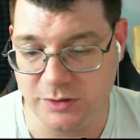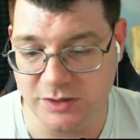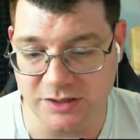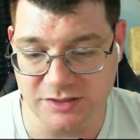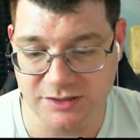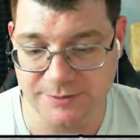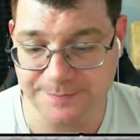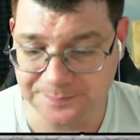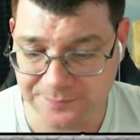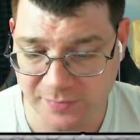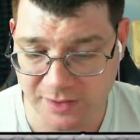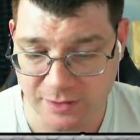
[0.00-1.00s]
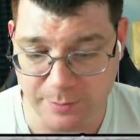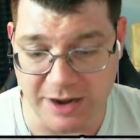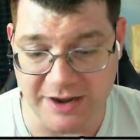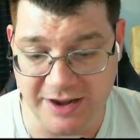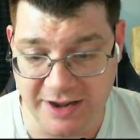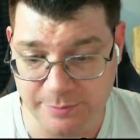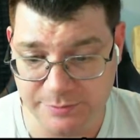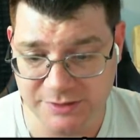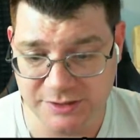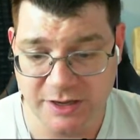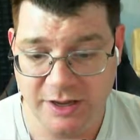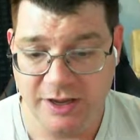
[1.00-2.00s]
this by names,
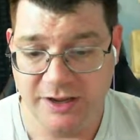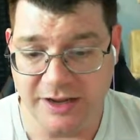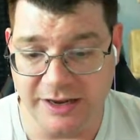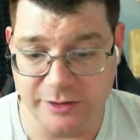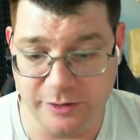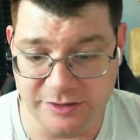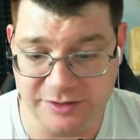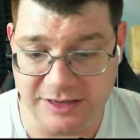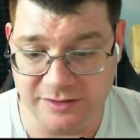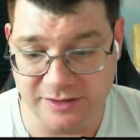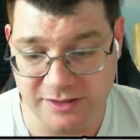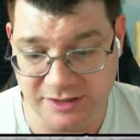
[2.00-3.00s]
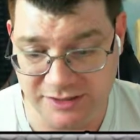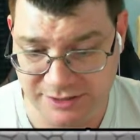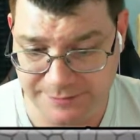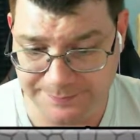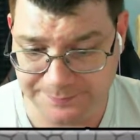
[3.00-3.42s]
kind of look down the list.